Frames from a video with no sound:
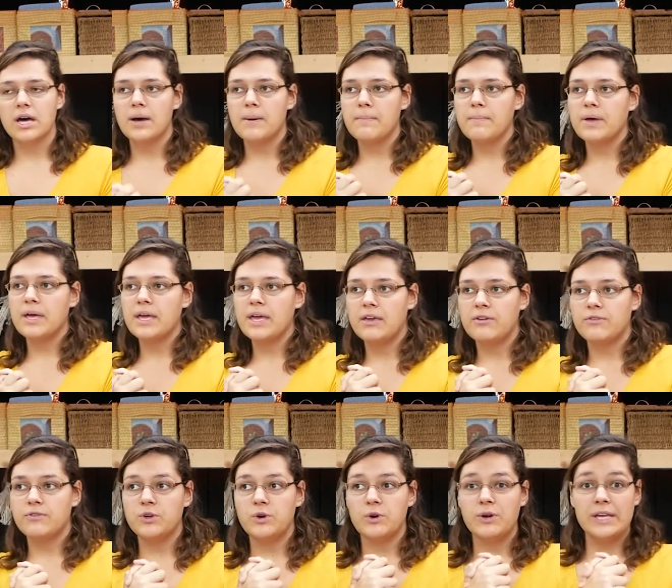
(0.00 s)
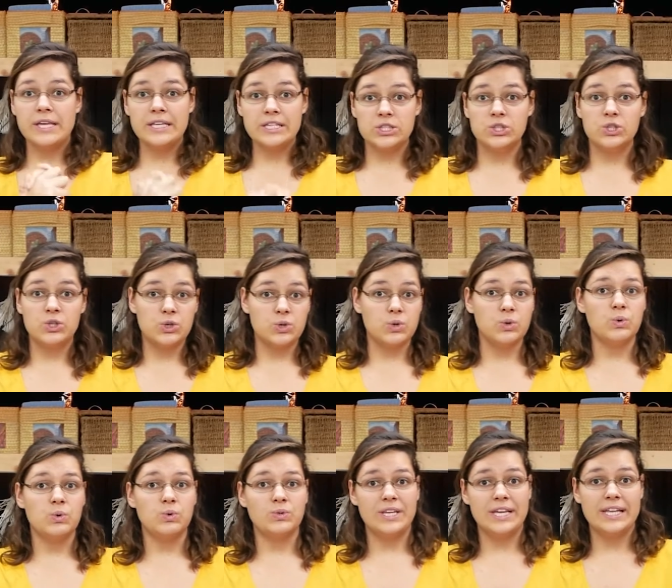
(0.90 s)
If you're
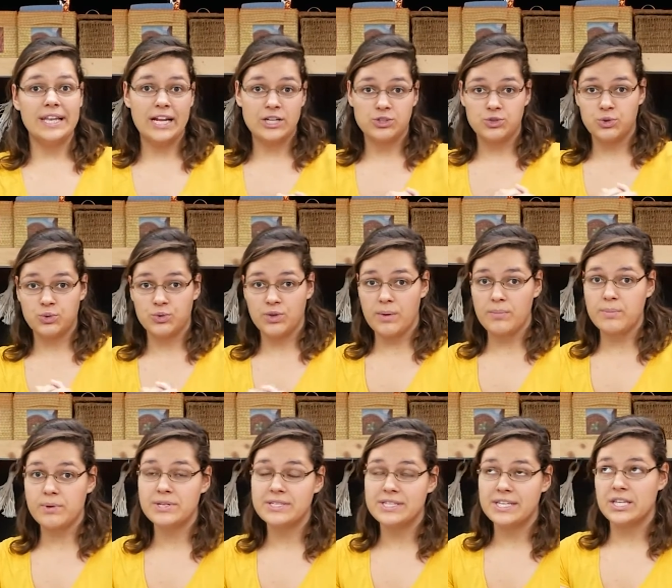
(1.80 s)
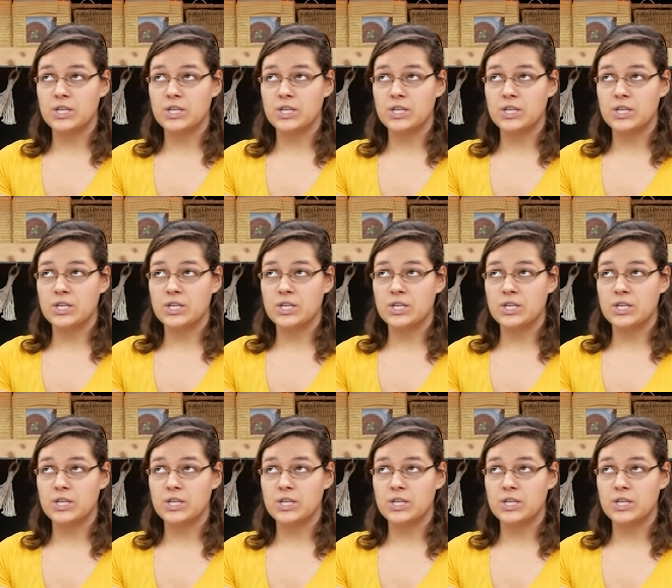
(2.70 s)
into the electrical numbers,